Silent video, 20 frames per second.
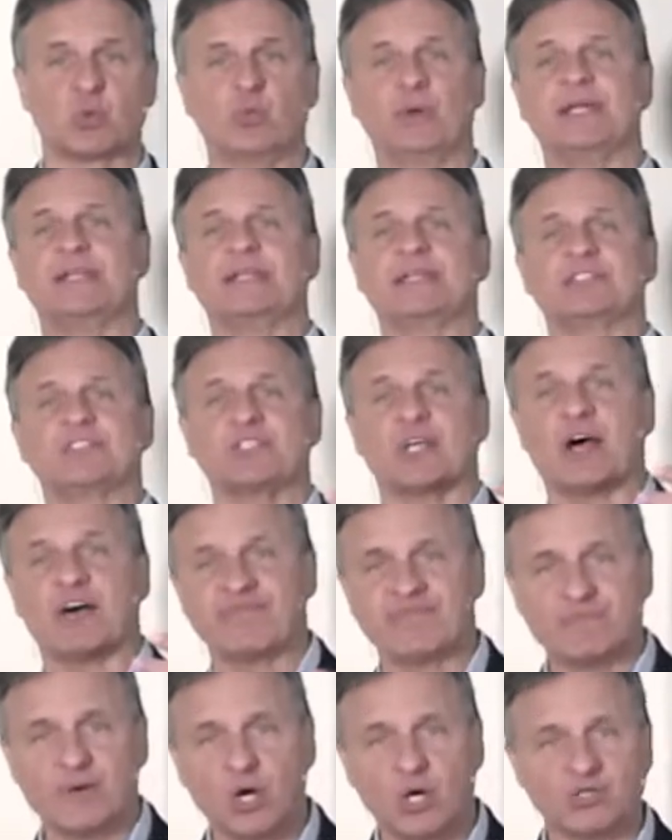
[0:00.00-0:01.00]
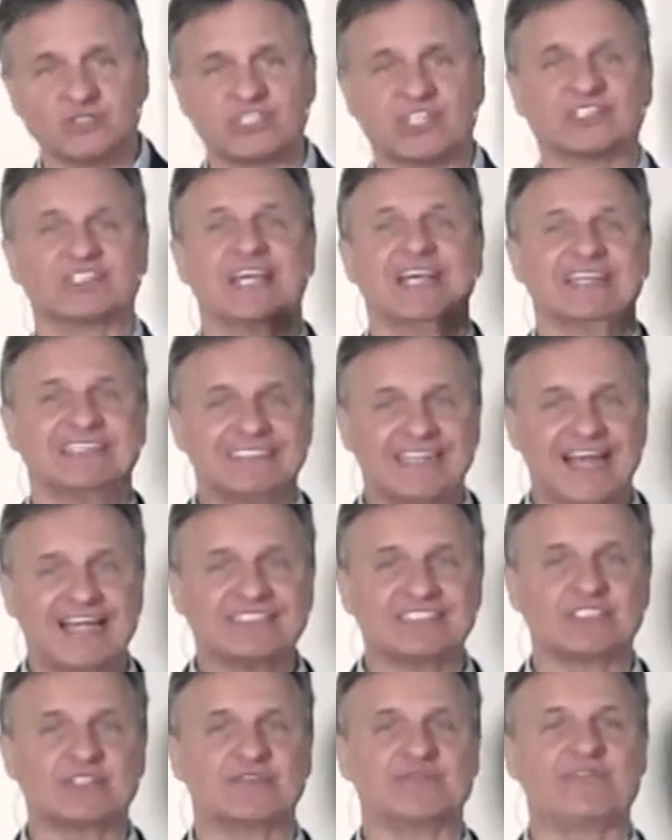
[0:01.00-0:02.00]
the witness of Moses
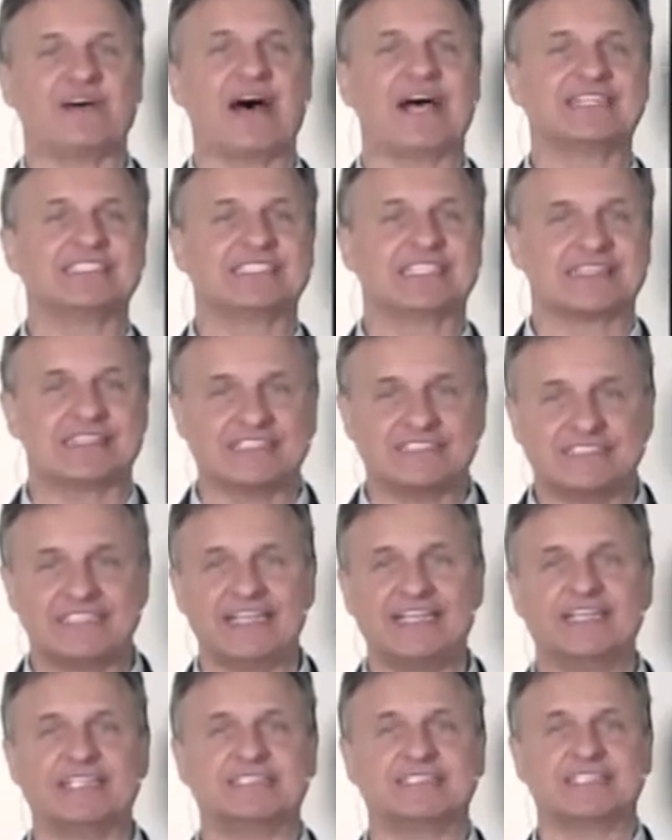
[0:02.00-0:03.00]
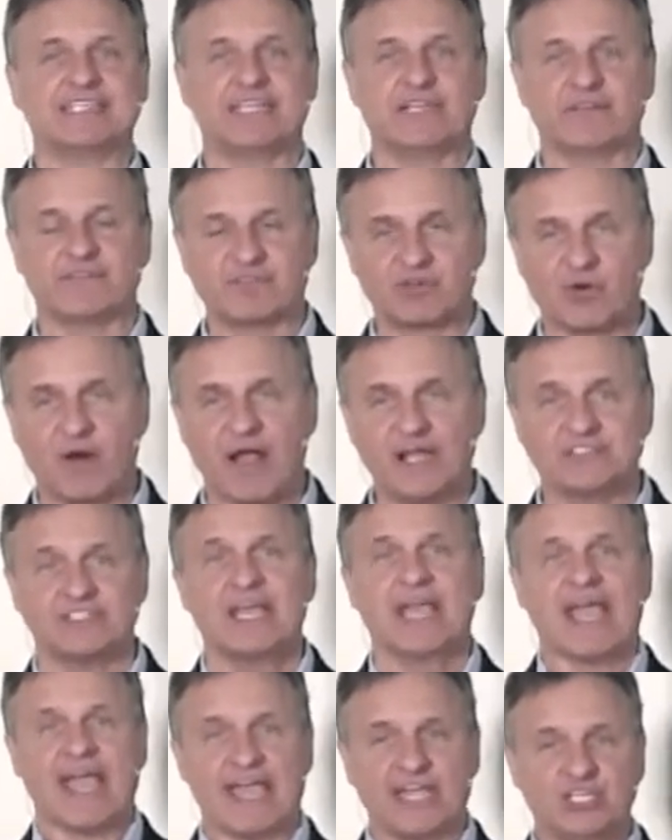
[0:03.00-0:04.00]
testified to the deity of Christ.
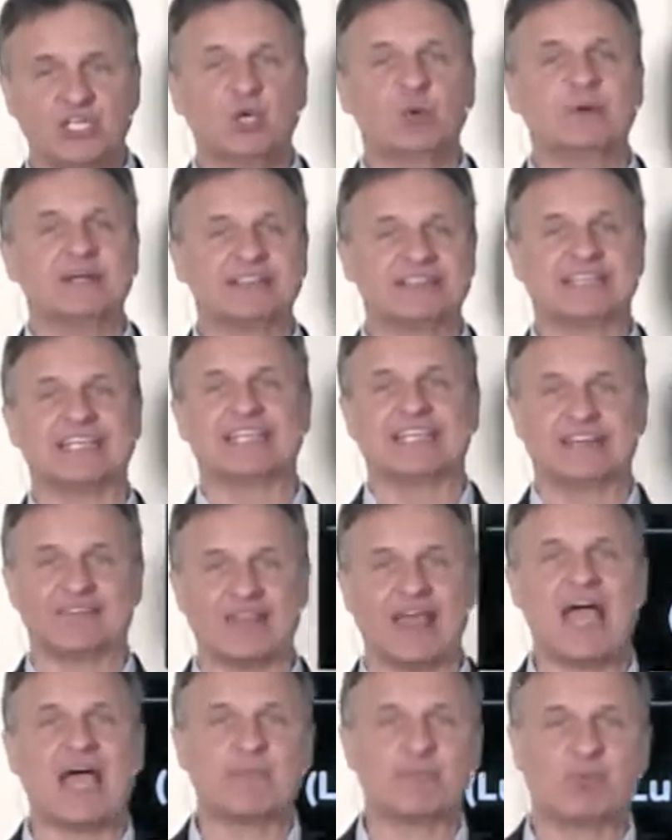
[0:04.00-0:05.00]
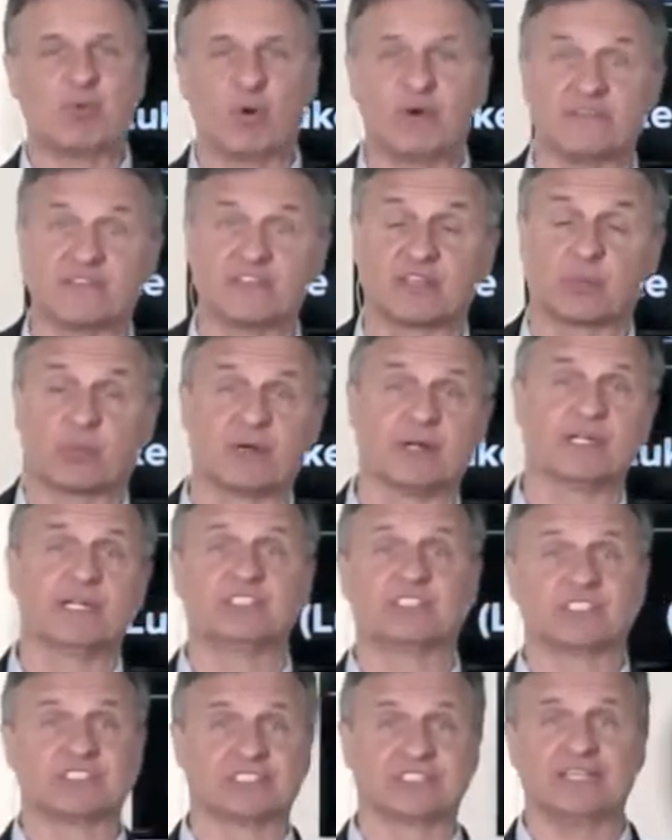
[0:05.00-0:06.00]
And you would think at that point that the
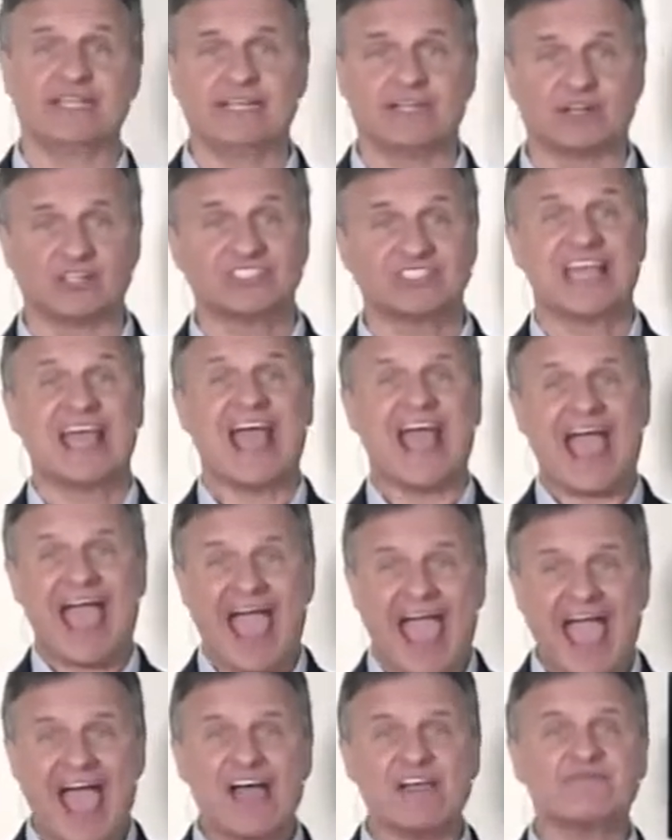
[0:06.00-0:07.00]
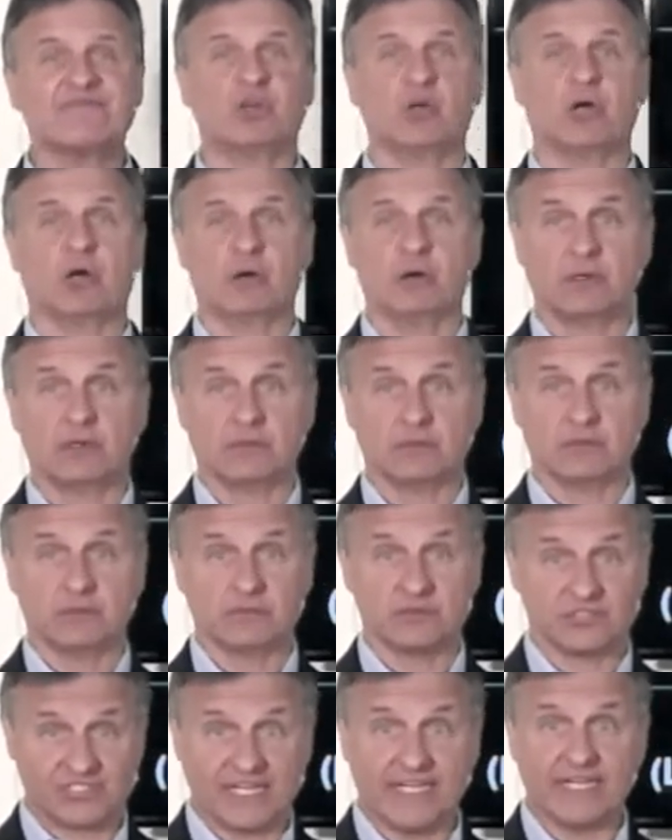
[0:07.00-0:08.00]
religious leaders, after
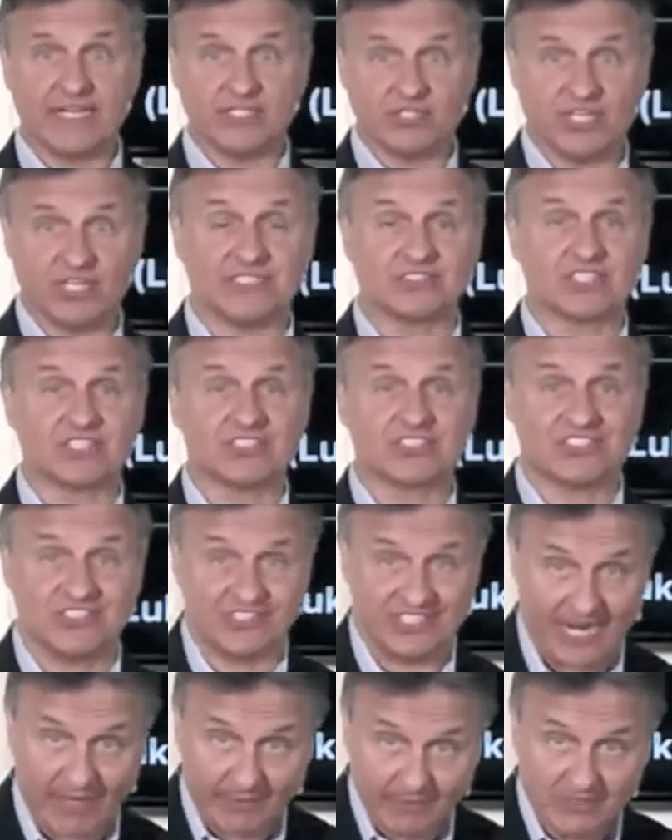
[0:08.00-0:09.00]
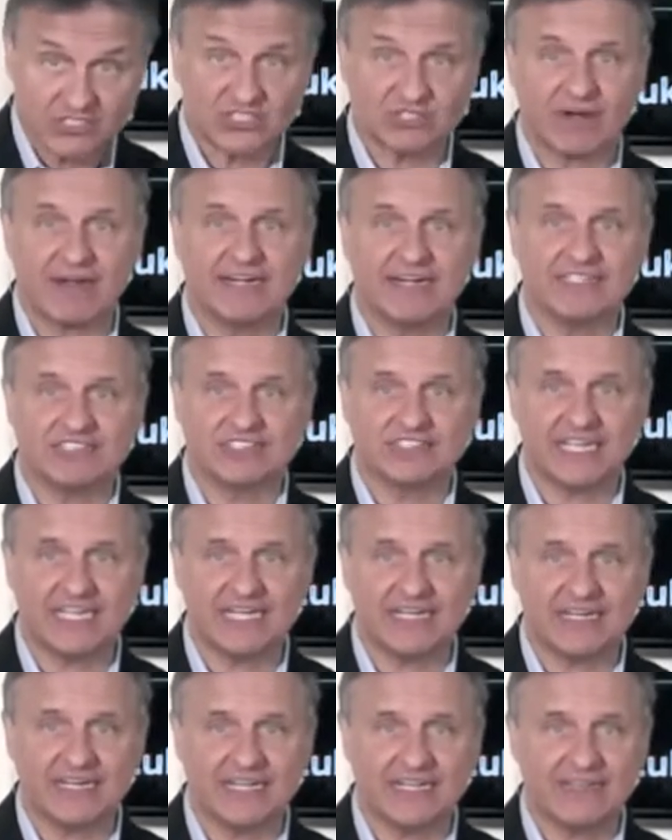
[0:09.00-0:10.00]
seeing Jesus demonstrate his
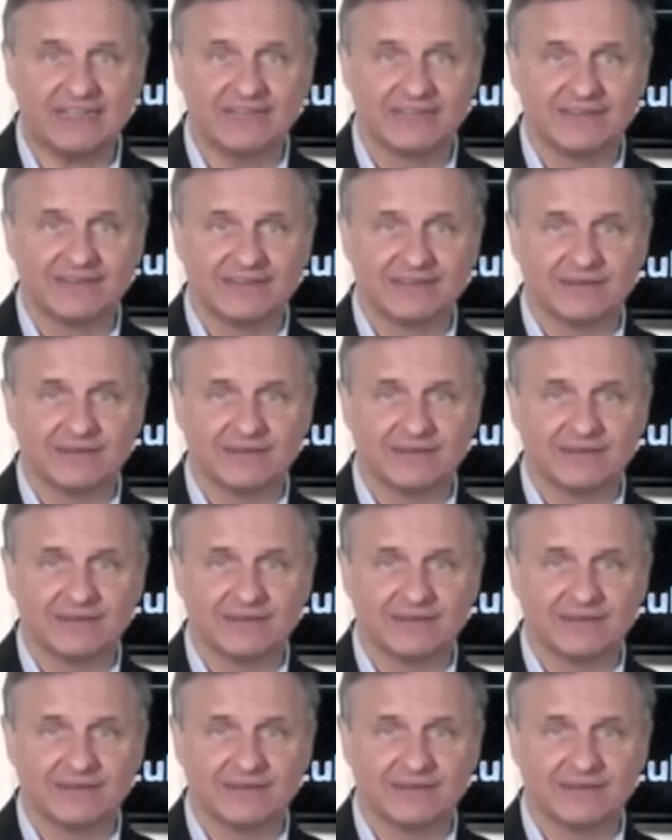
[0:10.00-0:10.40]
deity,